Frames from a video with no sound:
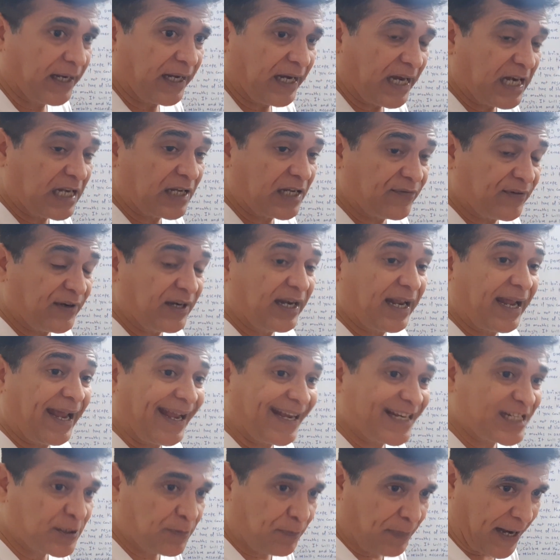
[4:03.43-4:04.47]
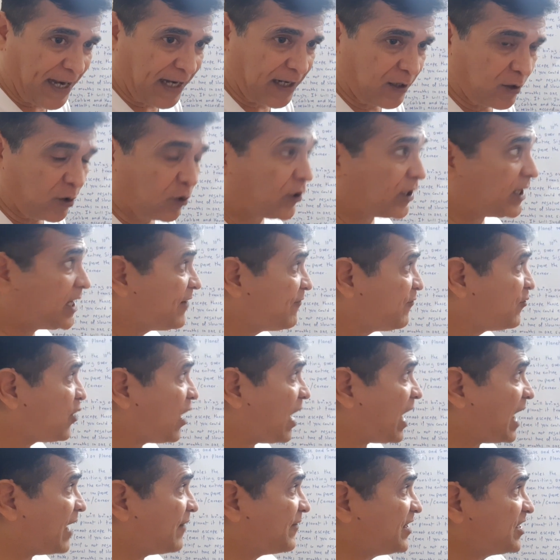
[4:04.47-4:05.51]
it will expand. Or if you are
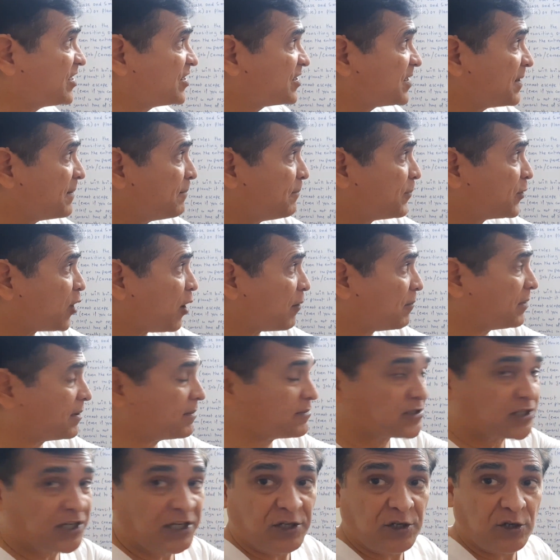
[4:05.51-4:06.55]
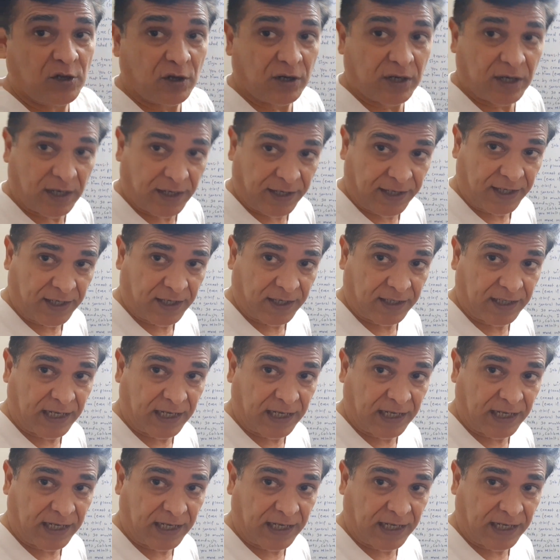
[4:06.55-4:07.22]
having some problems in your career,